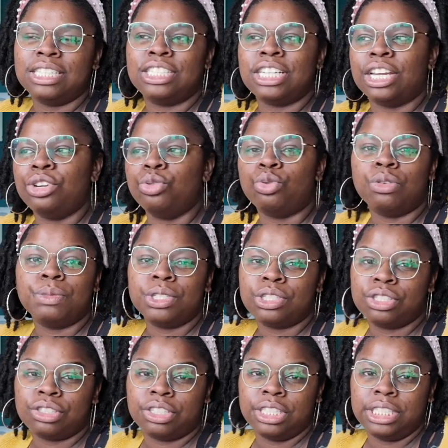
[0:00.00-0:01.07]
ginormous
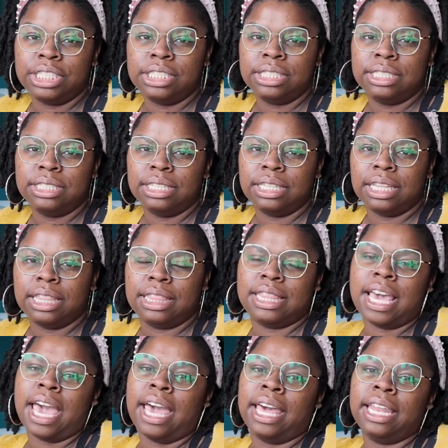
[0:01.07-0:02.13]
trees
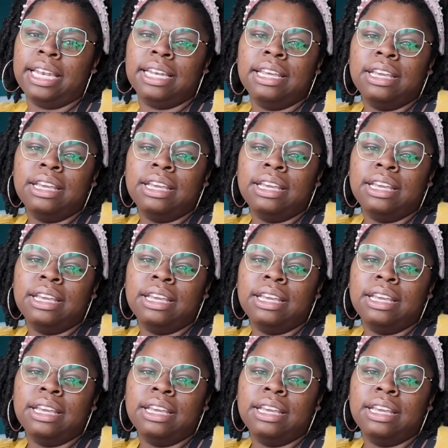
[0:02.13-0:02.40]
that